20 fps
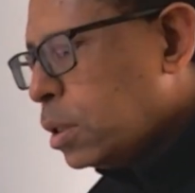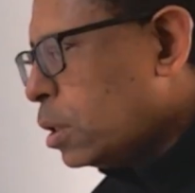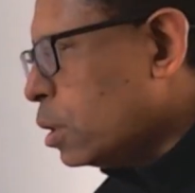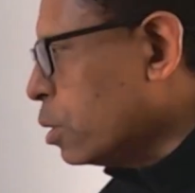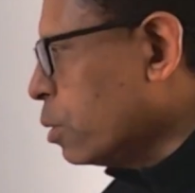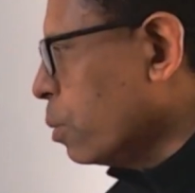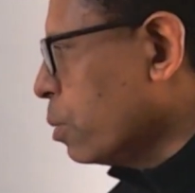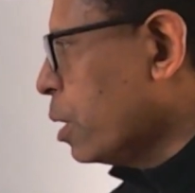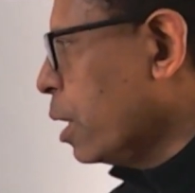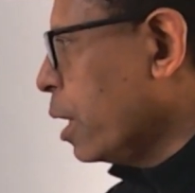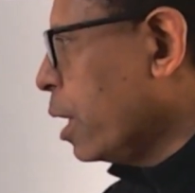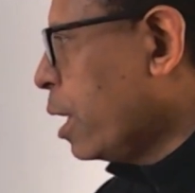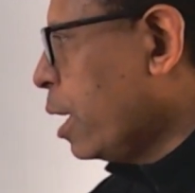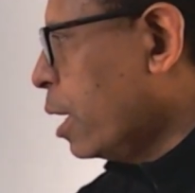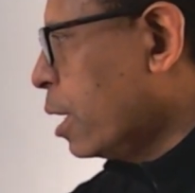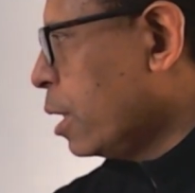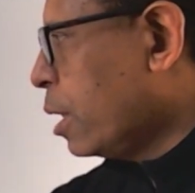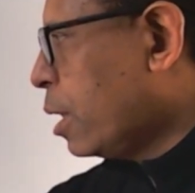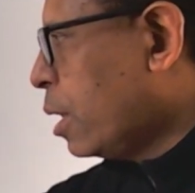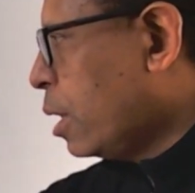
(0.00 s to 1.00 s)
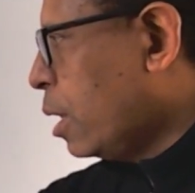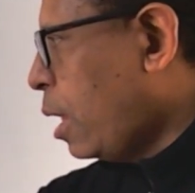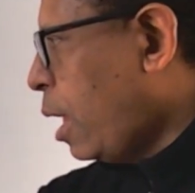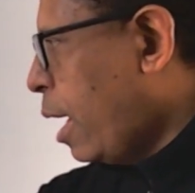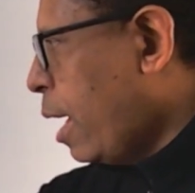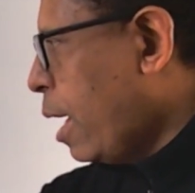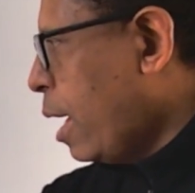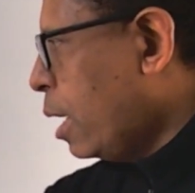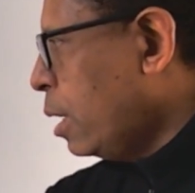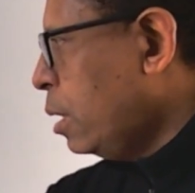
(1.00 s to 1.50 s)
So they can
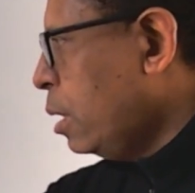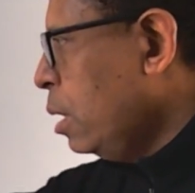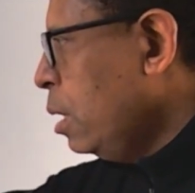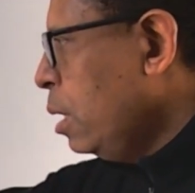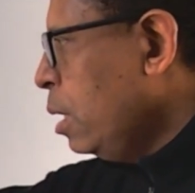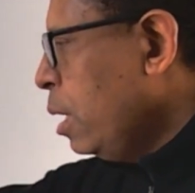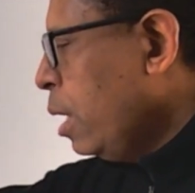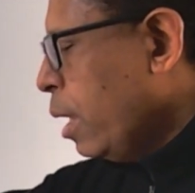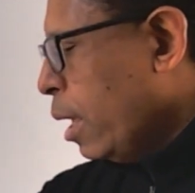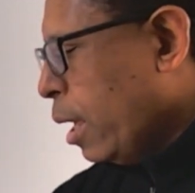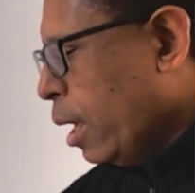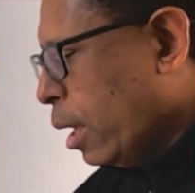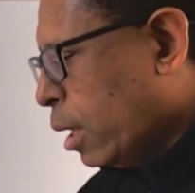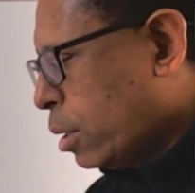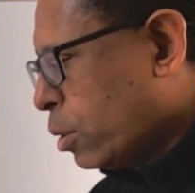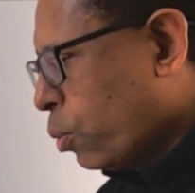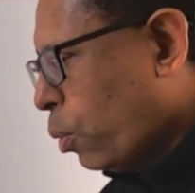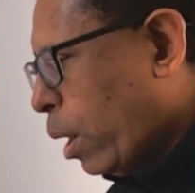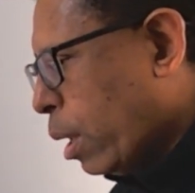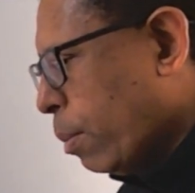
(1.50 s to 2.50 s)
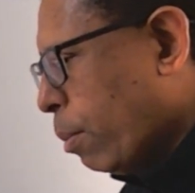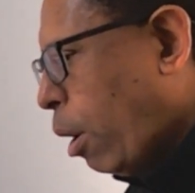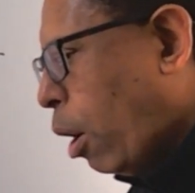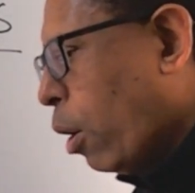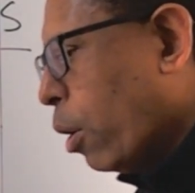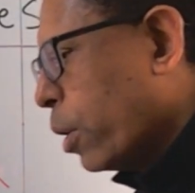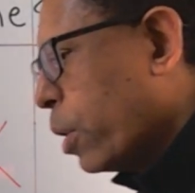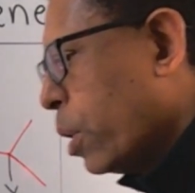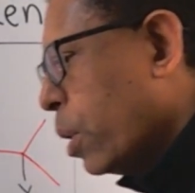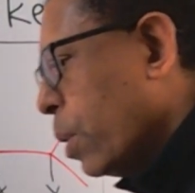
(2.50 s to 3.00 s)
add XY
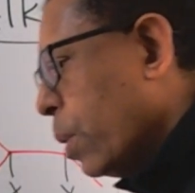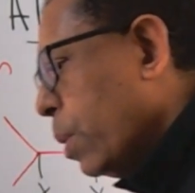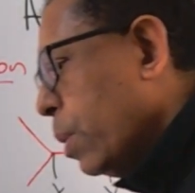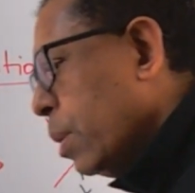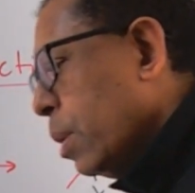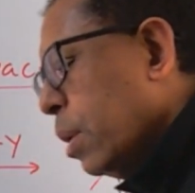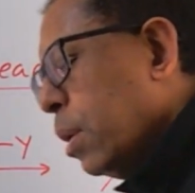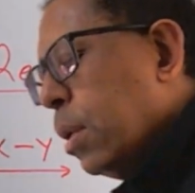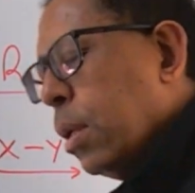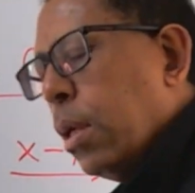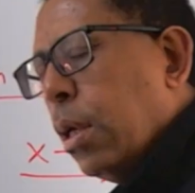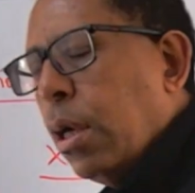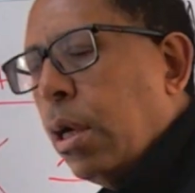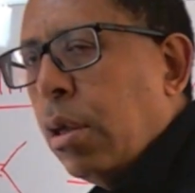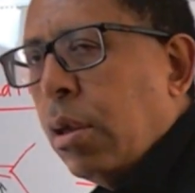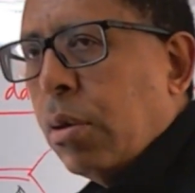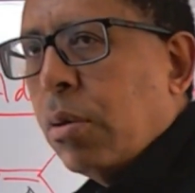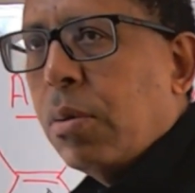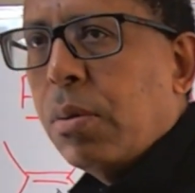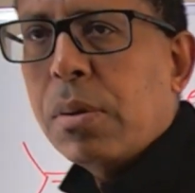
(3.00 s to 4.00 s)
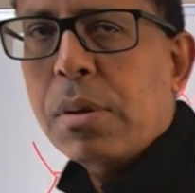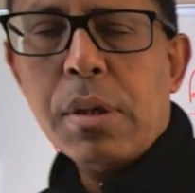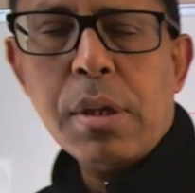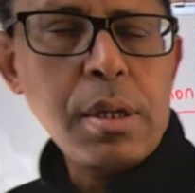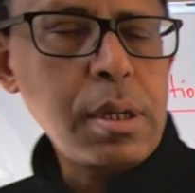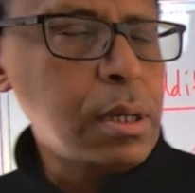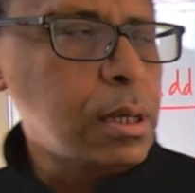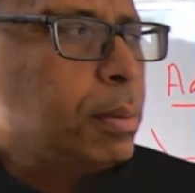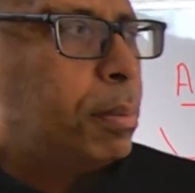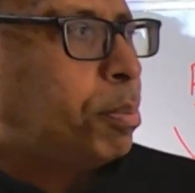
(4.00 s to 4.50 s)
molecule into
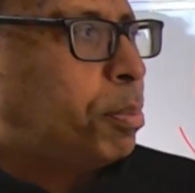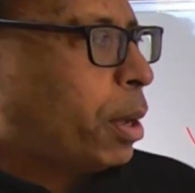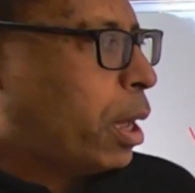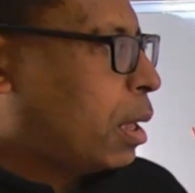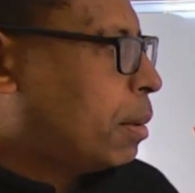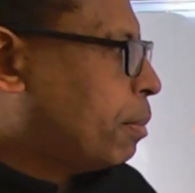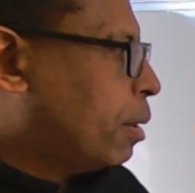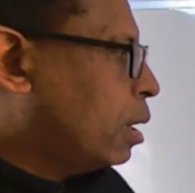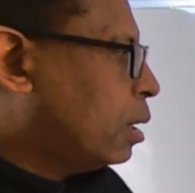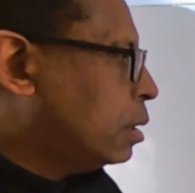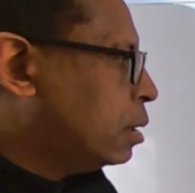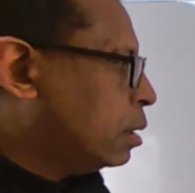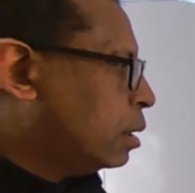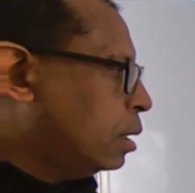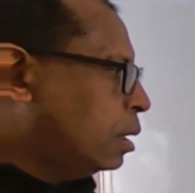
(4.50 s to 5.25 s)
the pi bond